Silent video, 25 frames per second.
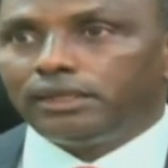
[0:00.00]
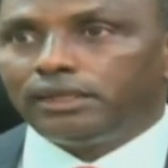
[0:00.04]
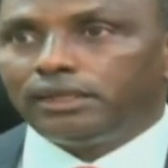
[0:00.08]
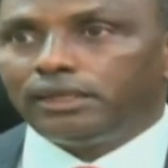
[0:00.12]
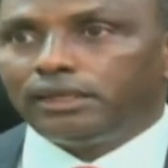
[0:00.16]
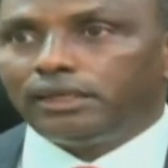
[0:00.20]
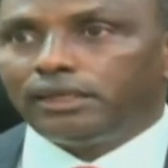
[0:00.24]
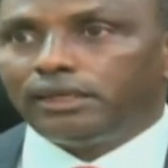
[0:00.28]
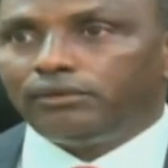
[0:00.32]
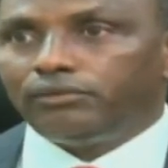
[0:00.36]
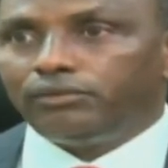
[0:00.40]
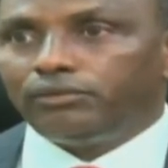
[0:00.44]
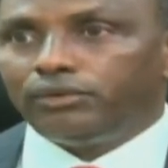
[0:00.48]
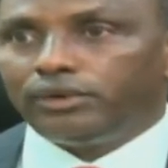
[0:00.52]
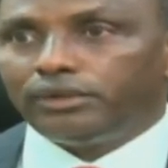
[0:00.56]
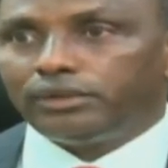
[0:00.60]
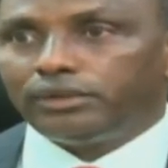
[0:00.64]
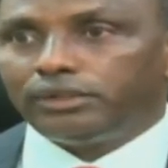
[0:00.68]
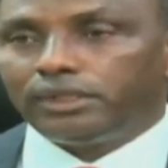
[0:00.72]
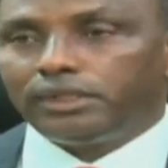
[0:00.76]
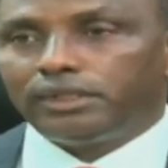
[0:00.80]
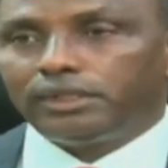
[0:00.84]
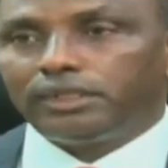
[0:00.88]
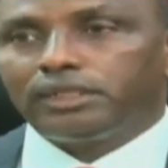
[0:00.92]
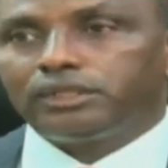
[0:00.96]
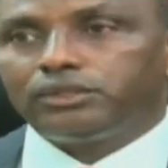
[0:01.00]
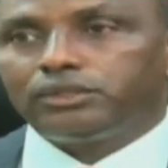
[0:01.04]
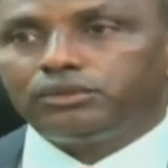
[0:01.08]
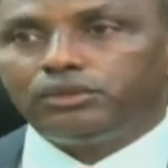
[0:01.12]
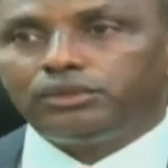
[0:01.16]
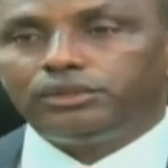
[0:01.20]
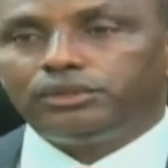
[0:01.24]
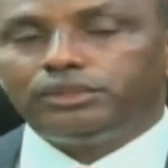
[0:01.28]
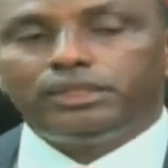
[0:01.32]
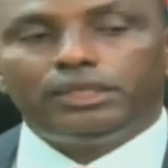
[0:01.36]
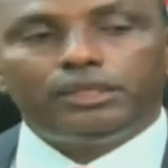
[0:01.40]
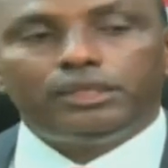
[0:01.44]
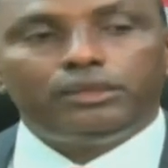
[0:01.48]
if we think there's
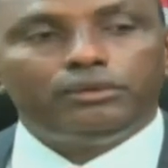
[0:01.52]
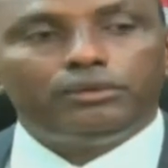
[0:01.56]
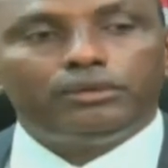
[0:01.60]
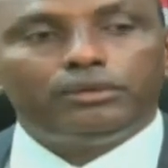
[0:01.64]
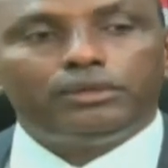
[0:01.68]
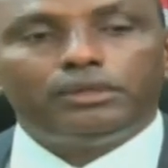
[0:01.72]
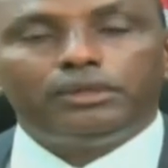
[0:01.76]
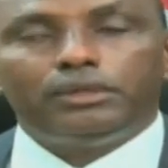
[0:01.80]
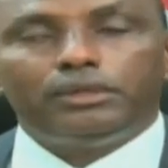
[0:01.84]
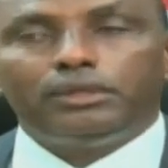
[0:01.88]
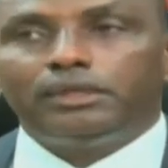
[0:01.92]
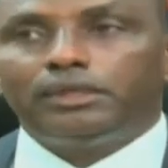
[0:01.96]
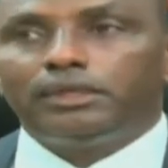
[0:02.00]
no genuine,